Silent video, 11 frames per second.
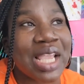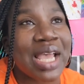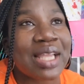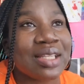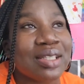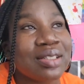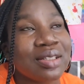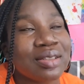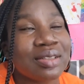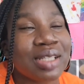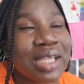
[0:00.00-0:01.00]
adding,
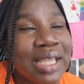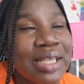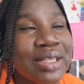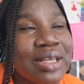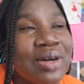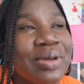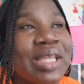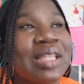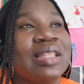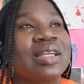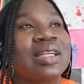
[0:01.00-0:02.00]
indigo
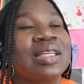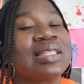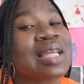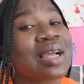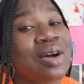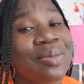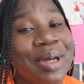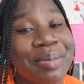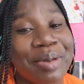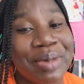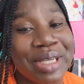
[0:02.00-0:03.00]
in there. He's like, oh,
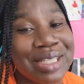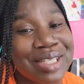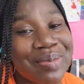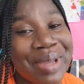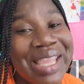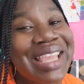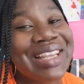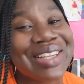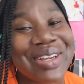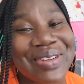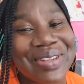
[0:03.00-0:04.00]
mommy, we need to make
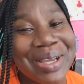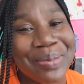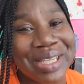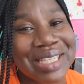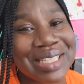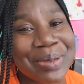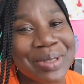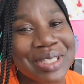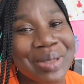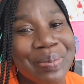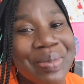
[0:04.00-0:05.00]
indigo now, because he
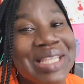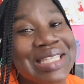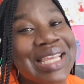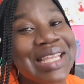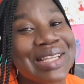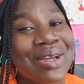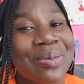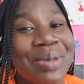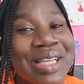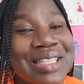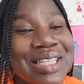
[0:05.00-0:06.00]
wants to mix indigo
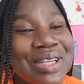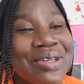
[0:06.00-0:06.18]
because he